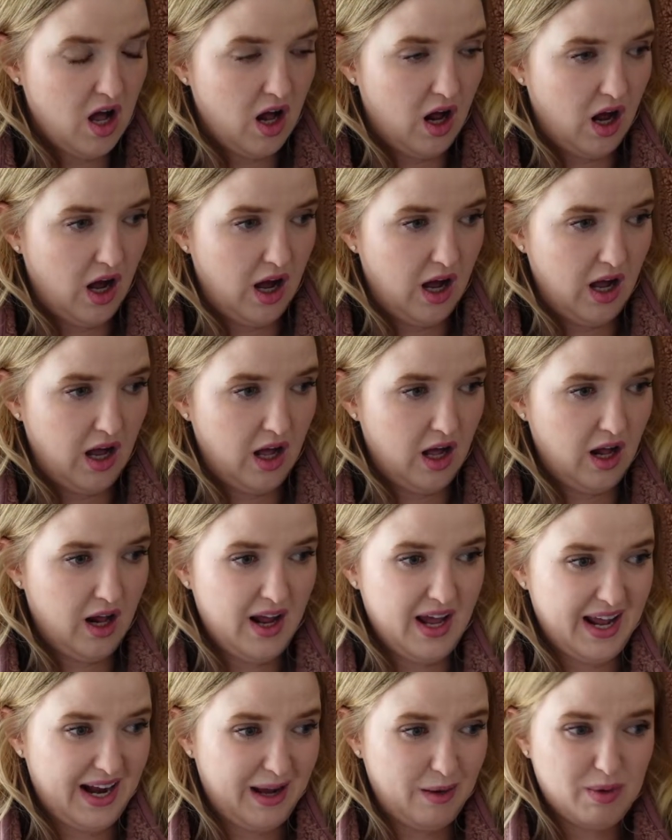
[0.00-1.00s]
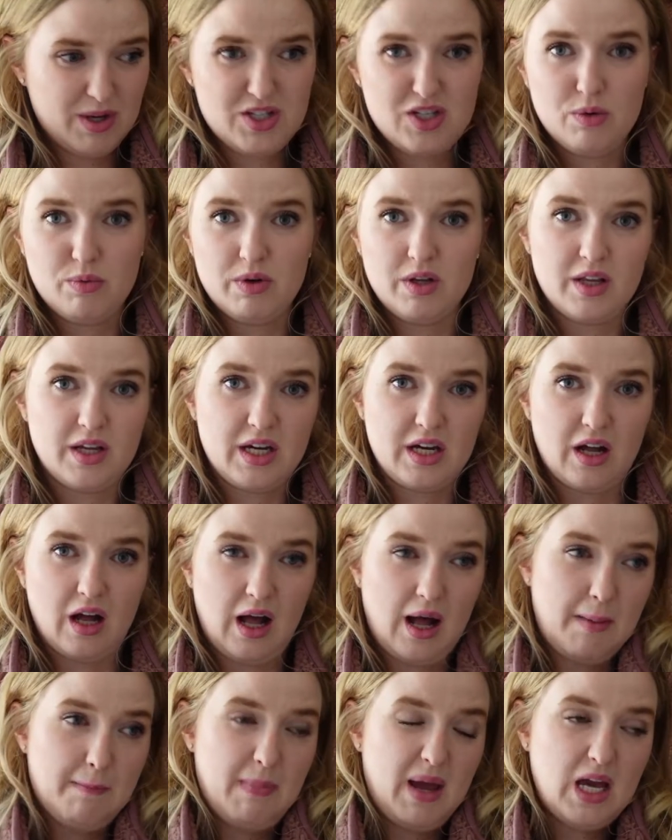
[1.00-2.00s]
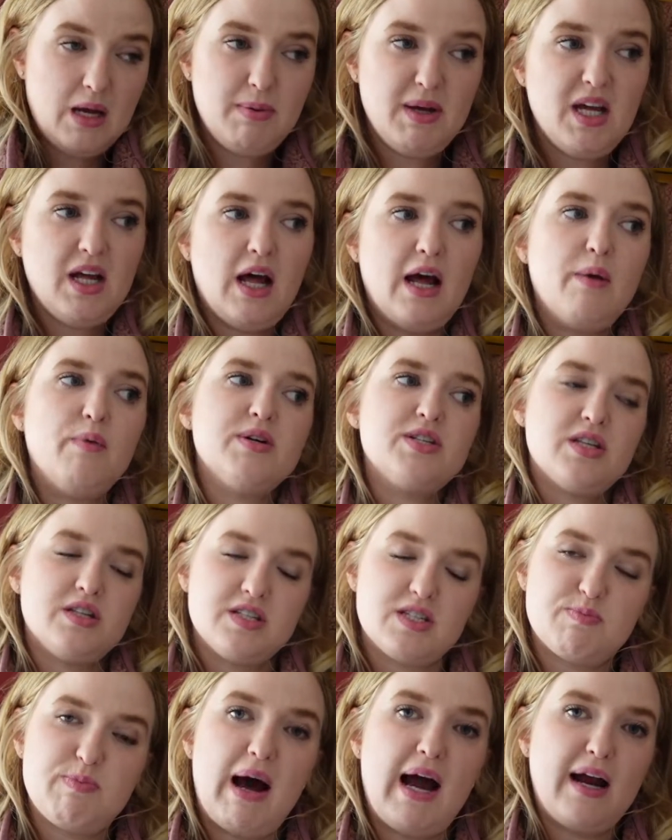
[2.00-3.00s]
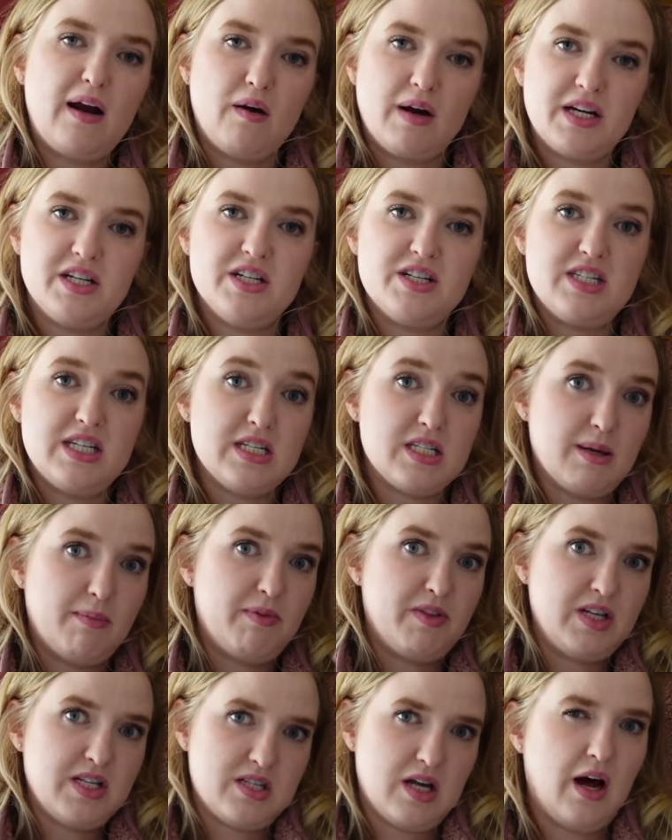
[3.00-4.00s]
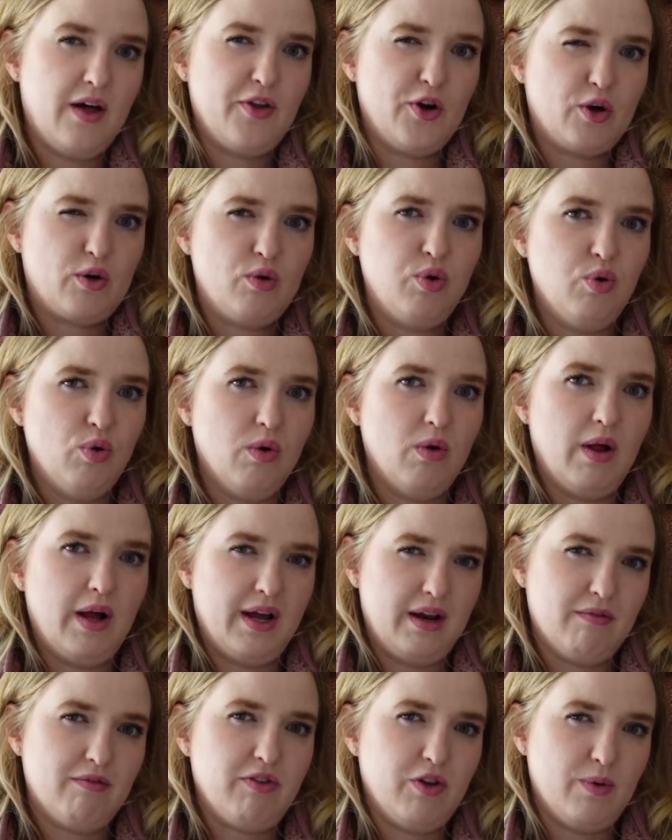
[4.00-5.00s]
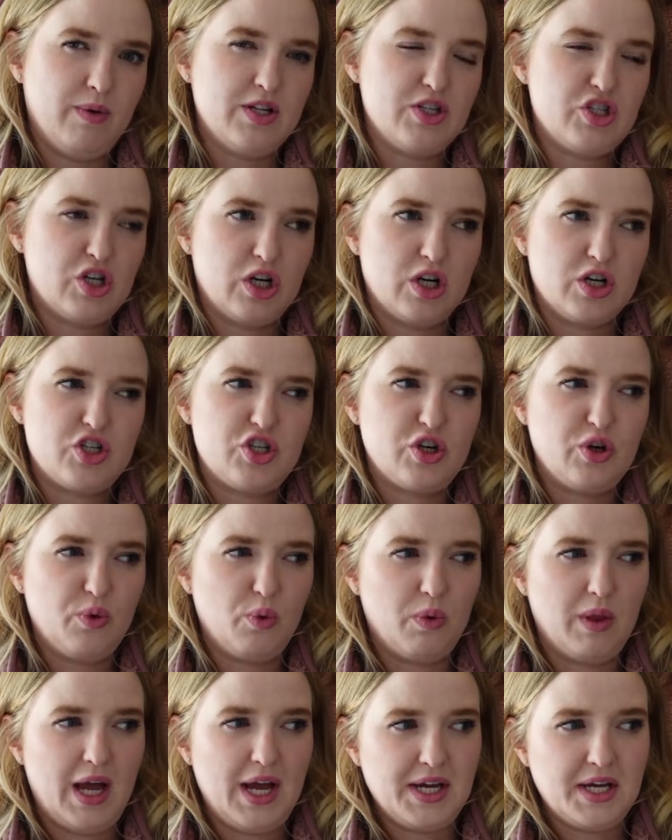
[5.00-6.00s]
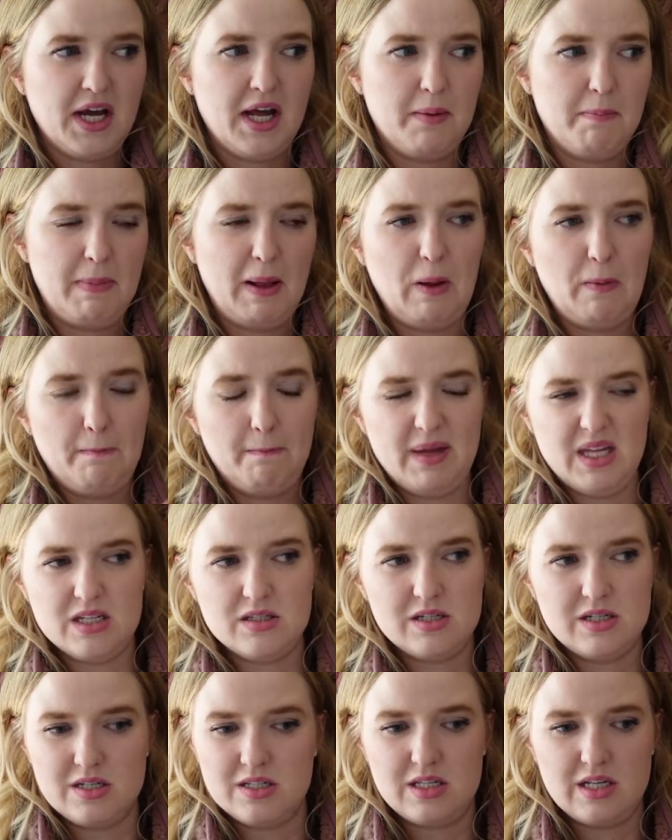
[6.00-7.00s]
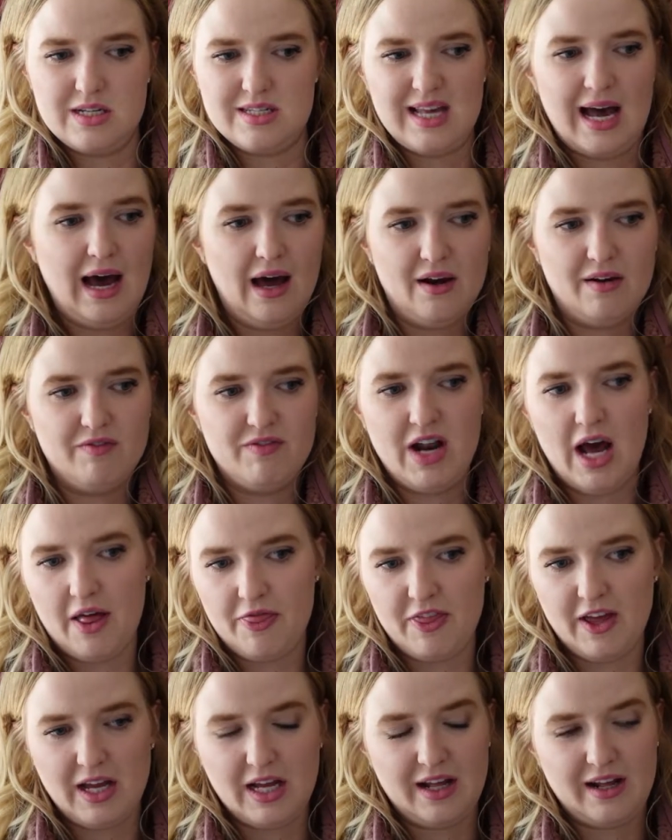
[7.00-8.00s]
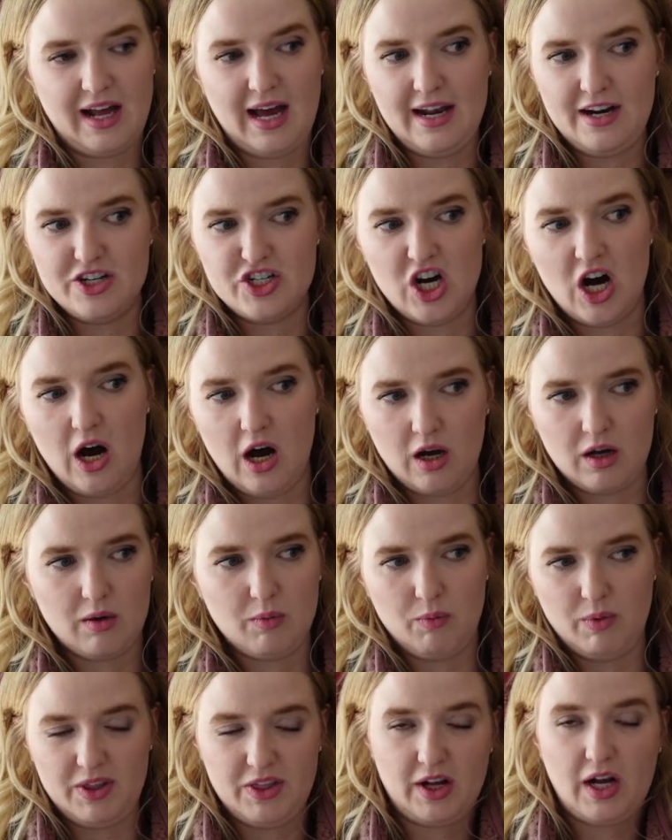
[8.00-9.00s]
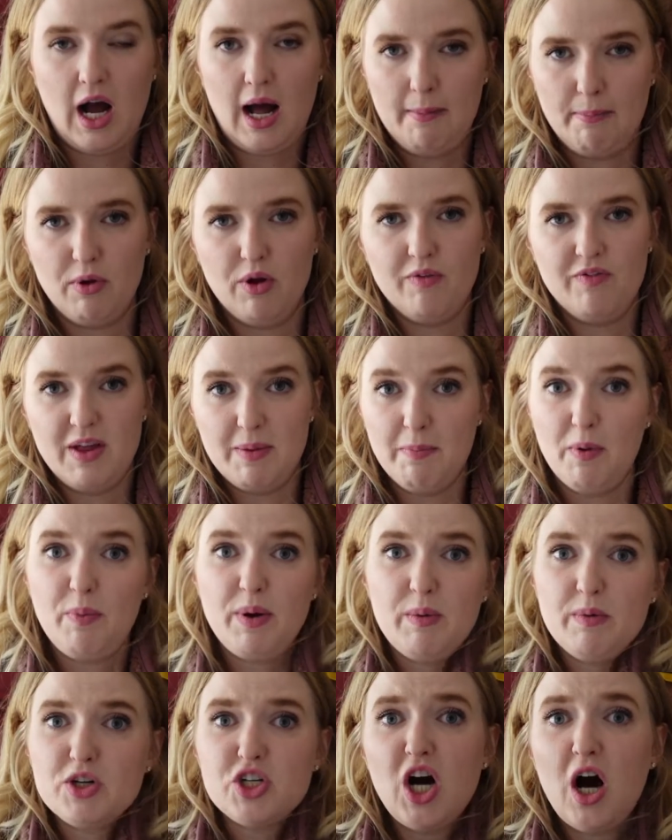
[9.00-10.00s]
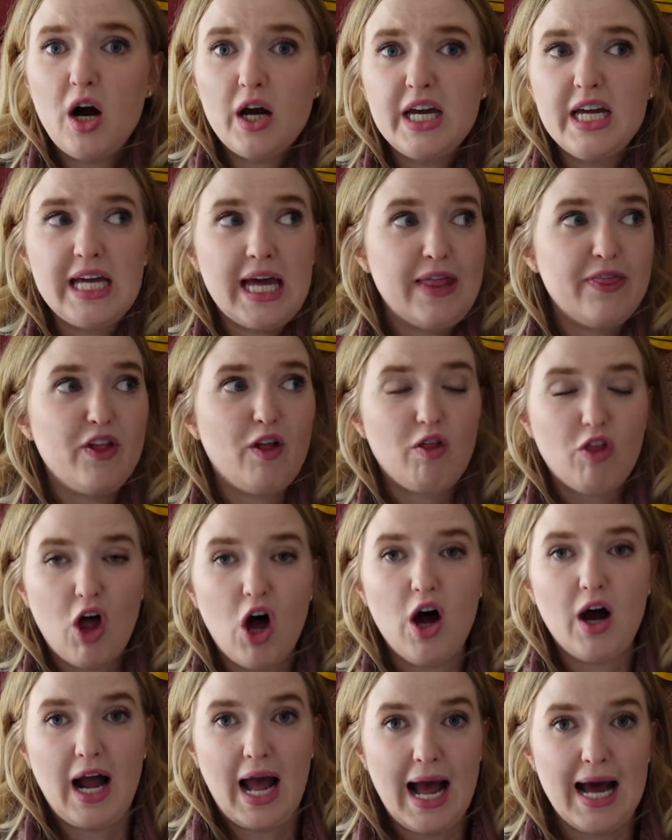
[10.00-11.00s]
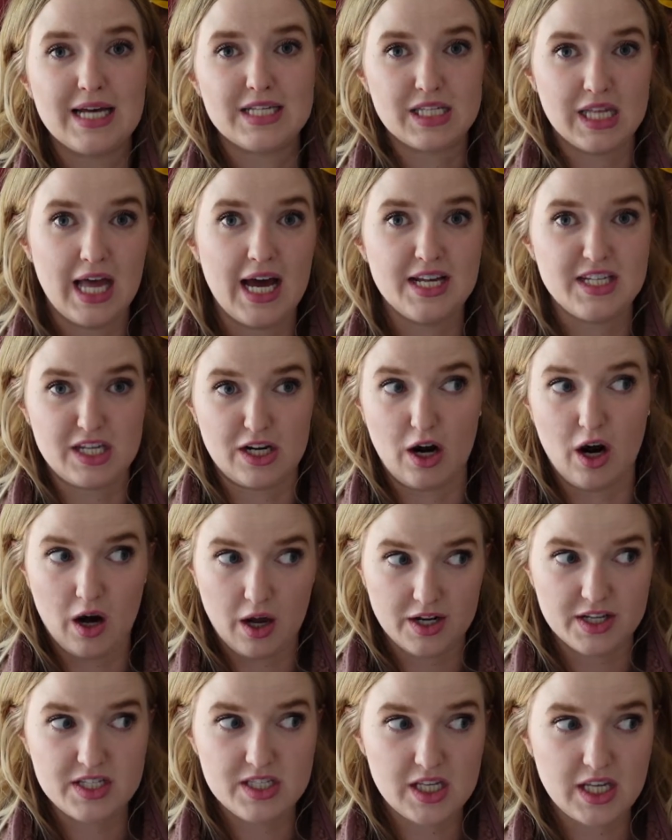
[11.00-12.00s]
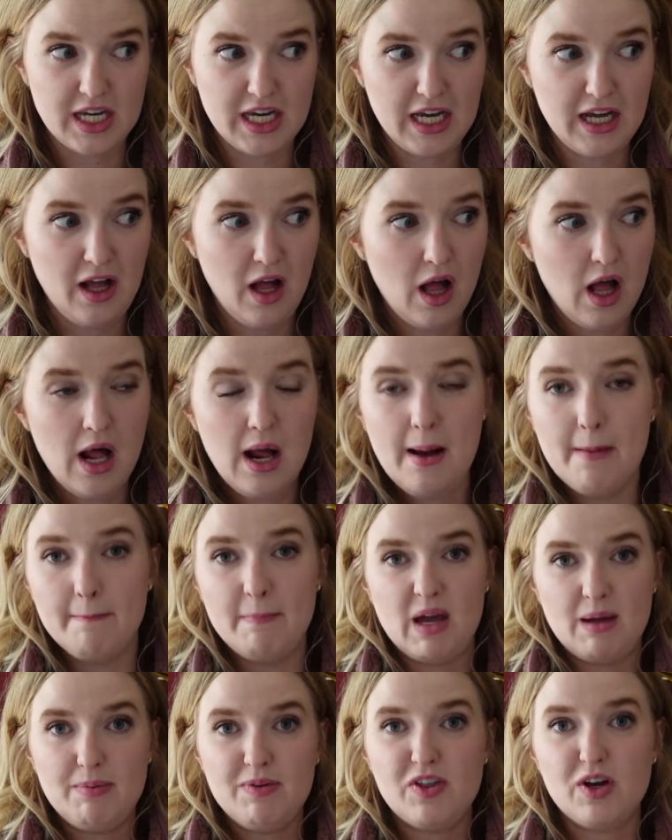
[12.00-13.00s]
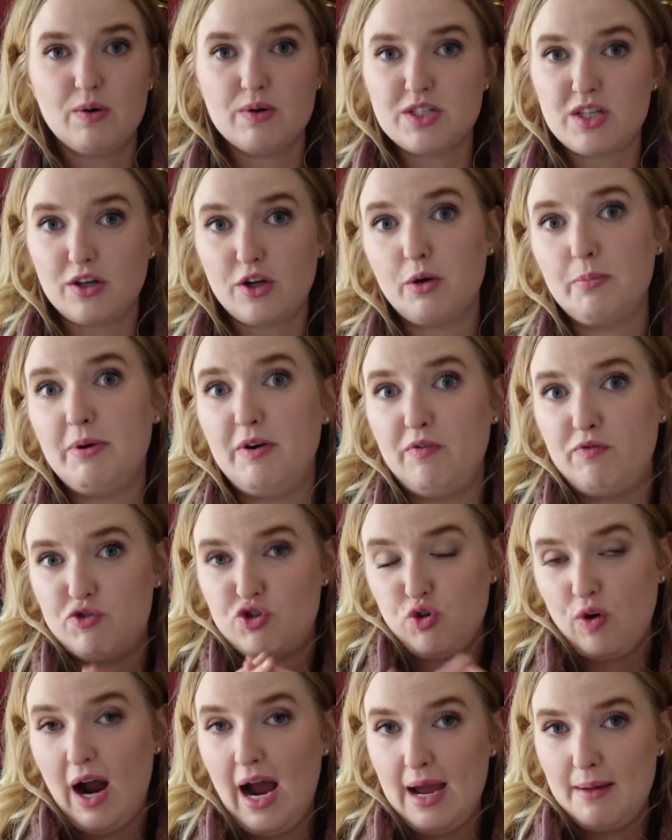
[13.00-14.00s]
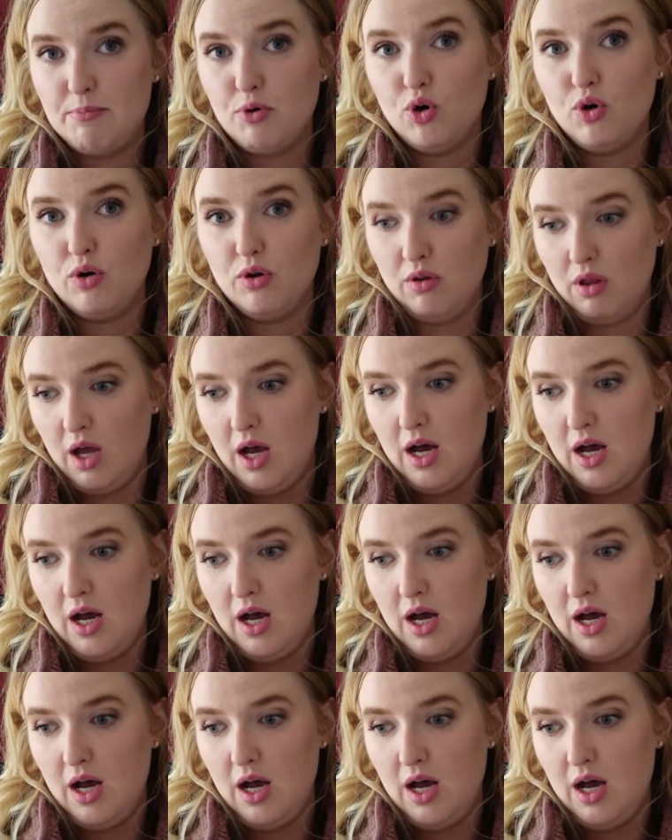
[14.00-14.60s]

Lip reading: And I wasn't really, maybe it was inspiring to see some of these other cool influencers who like had built businesses out of nothing and kind of talk with a couple of them, but we were talking in the long ass lines, and honestly, maybe there was a little bit of tribal